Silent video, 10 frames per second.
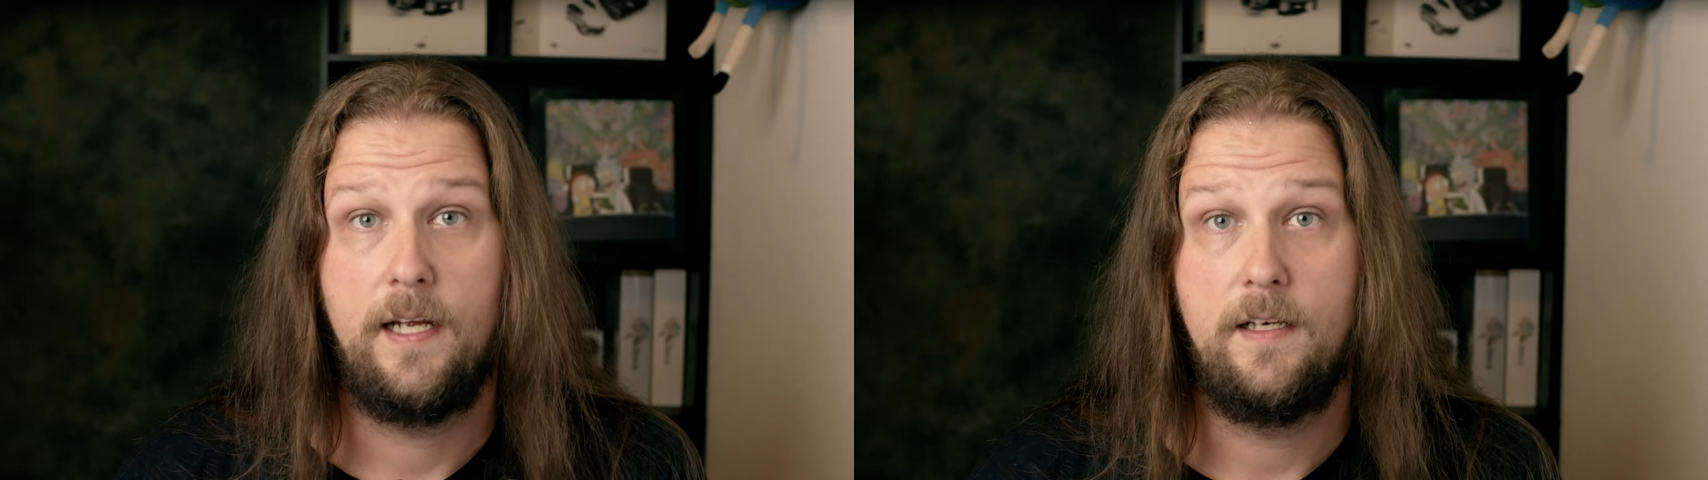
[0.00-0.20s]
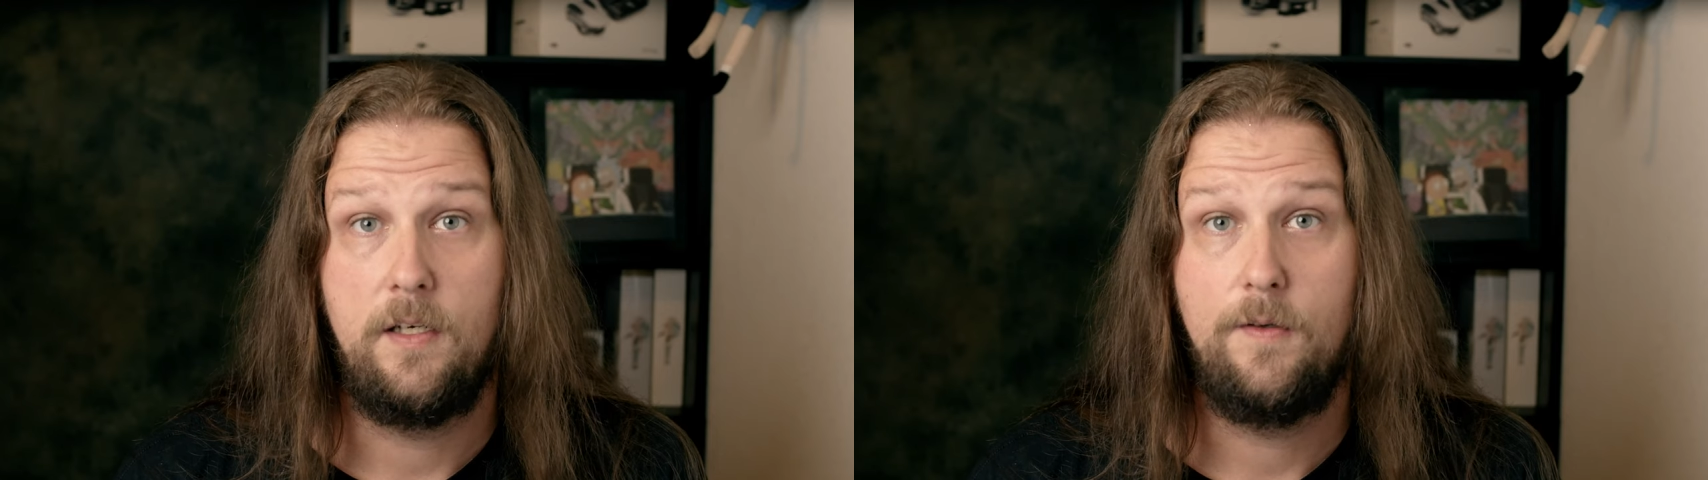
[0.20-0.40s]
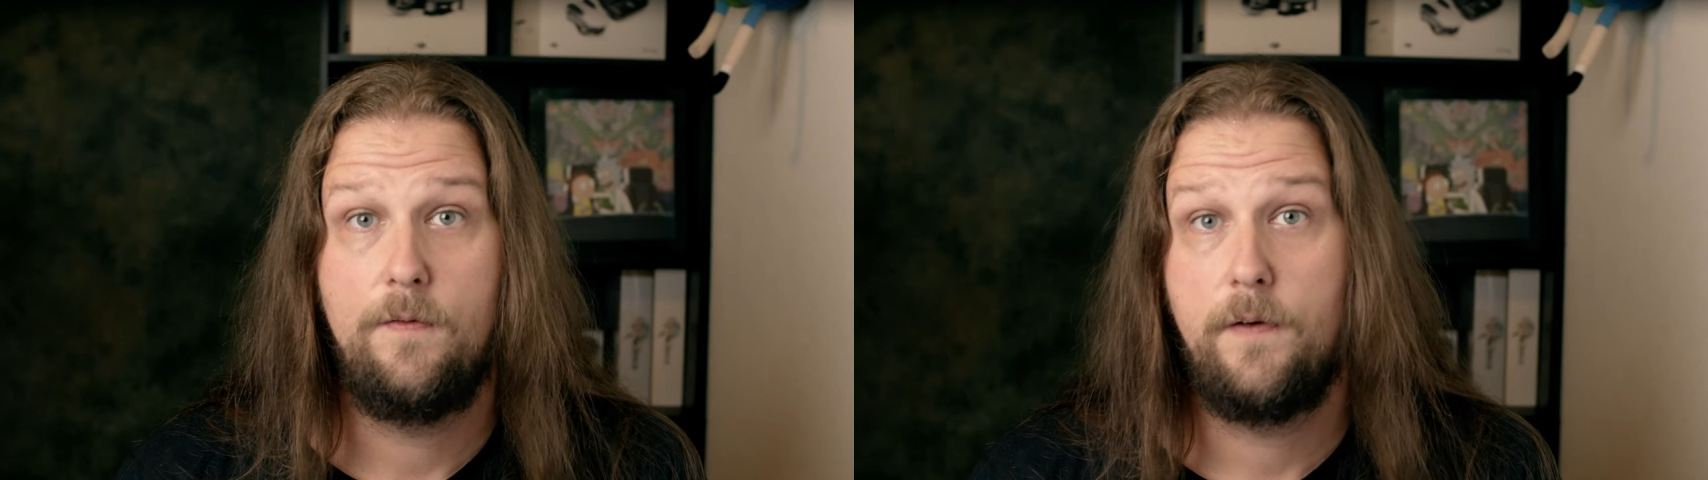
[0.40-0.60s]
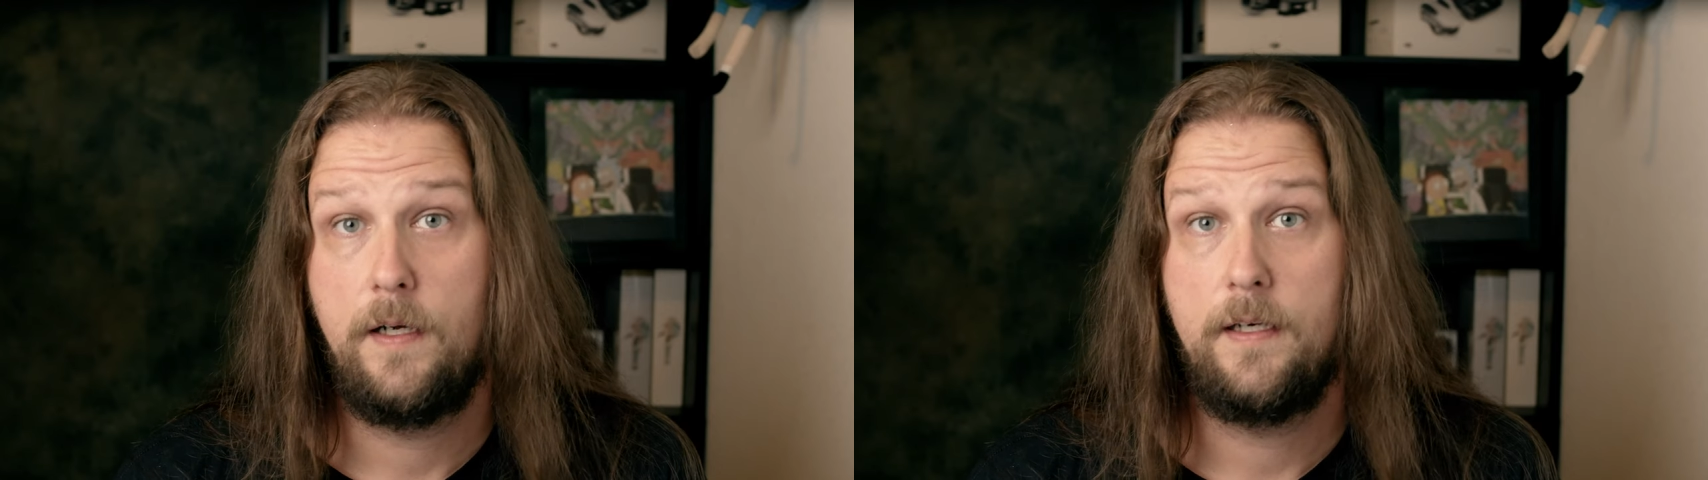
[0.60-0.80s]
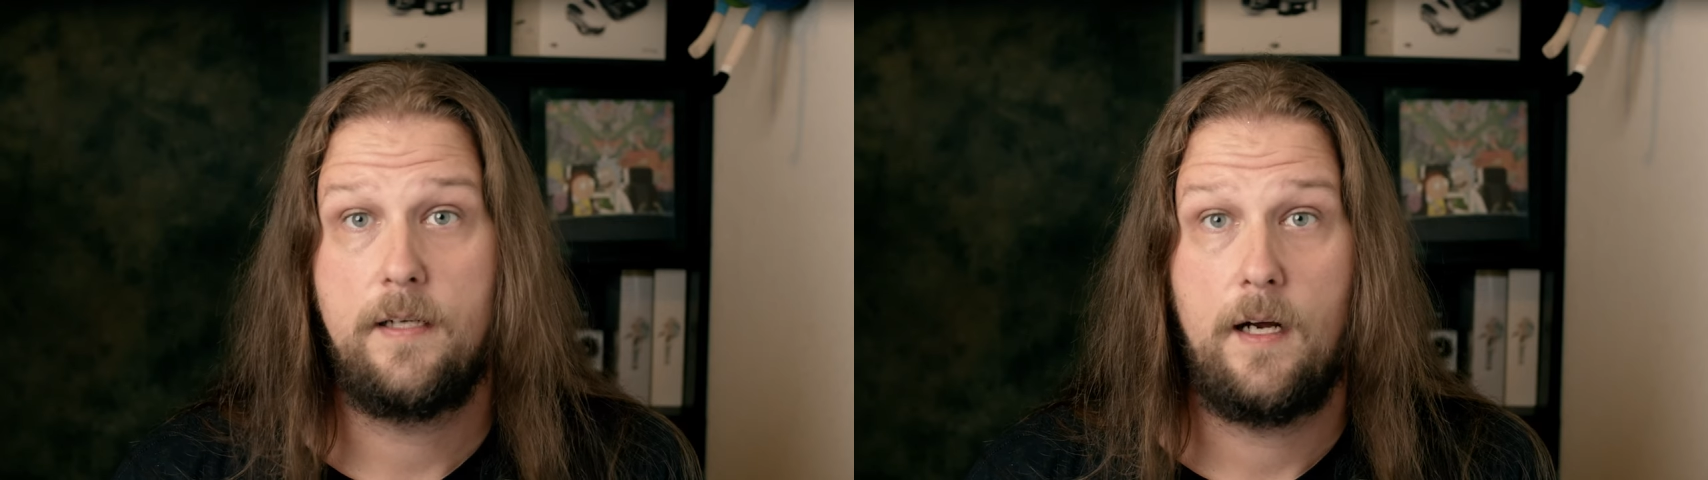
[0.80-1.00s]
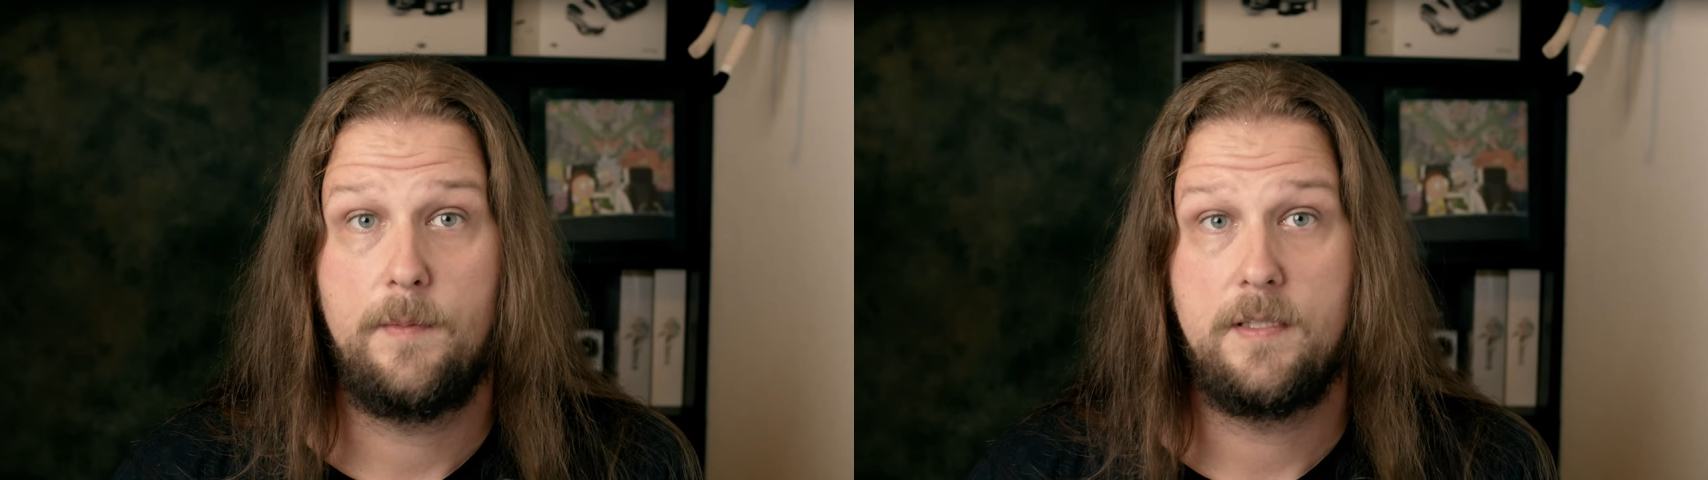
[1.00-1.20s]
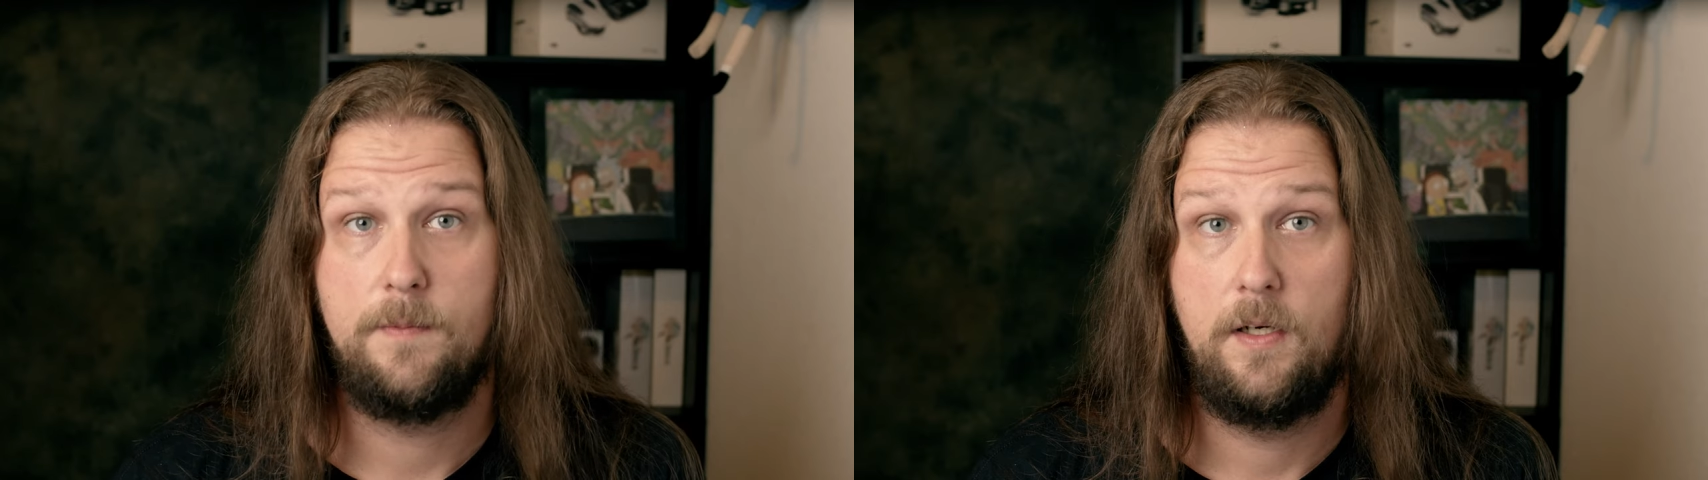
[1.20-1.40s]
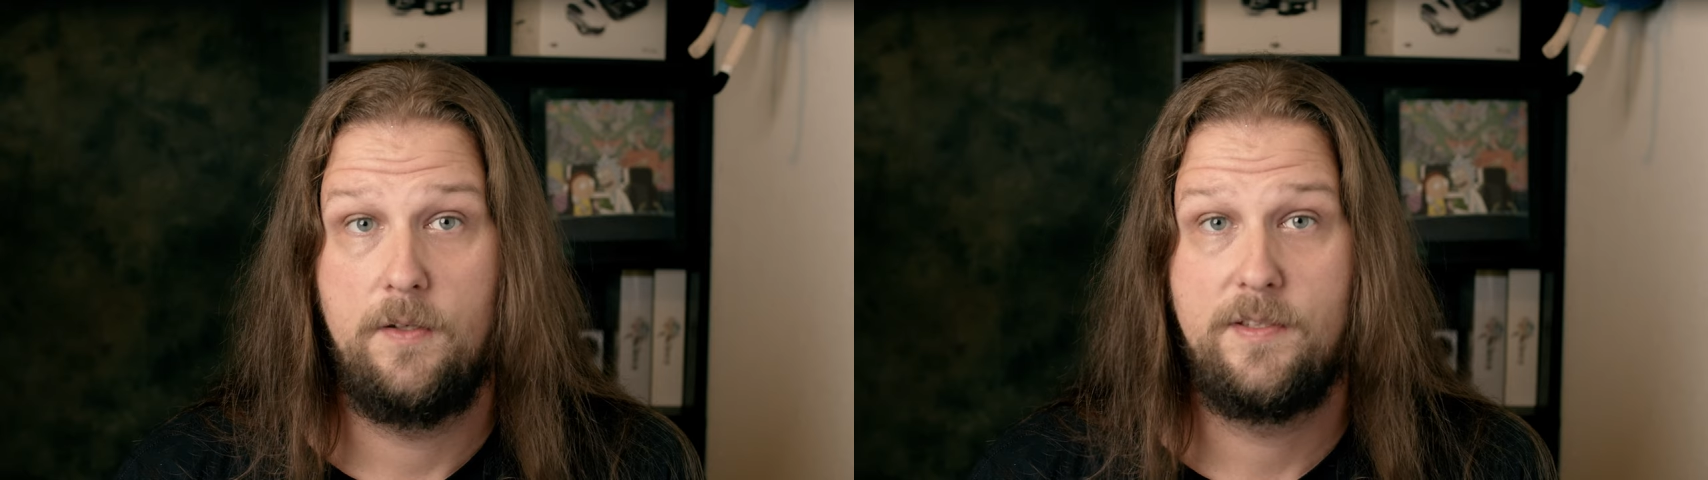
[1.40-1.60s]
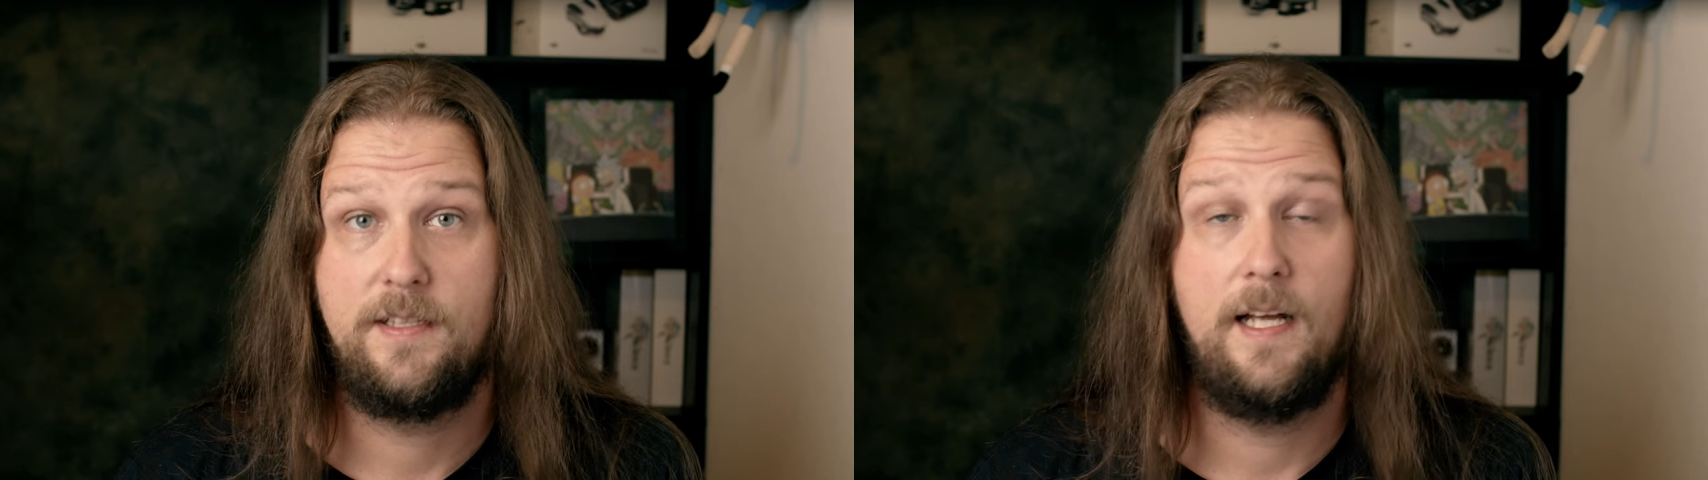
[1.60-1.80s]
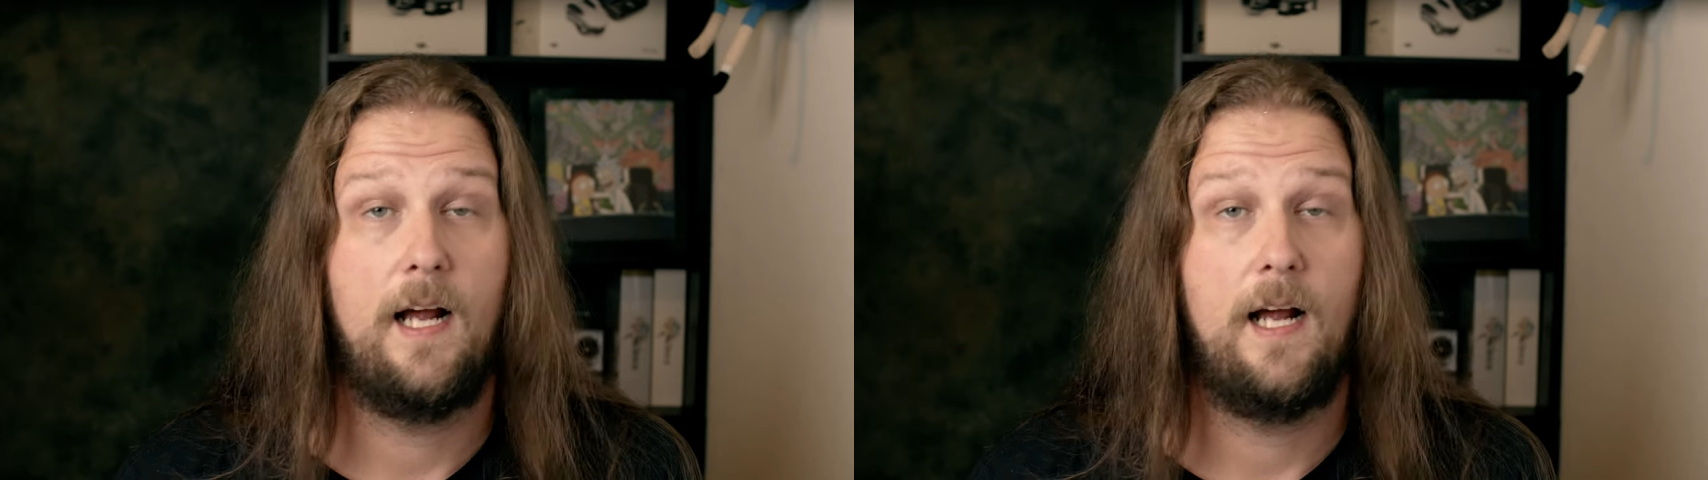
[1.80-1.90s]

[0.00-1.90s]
and new fun autonomous modes that